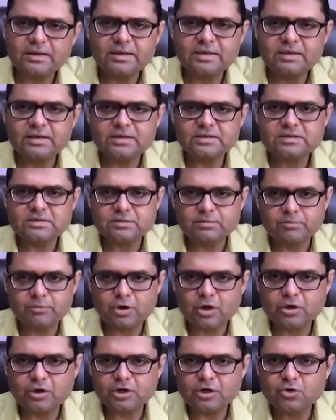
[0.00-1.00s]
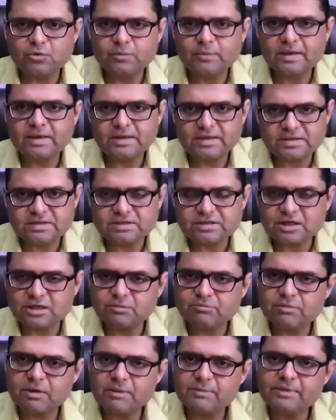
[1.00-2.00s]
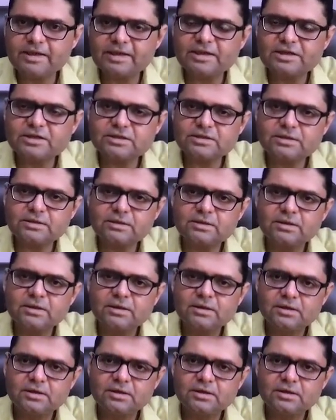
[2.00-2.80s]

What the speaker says: It is brought out by S. Chand Publication.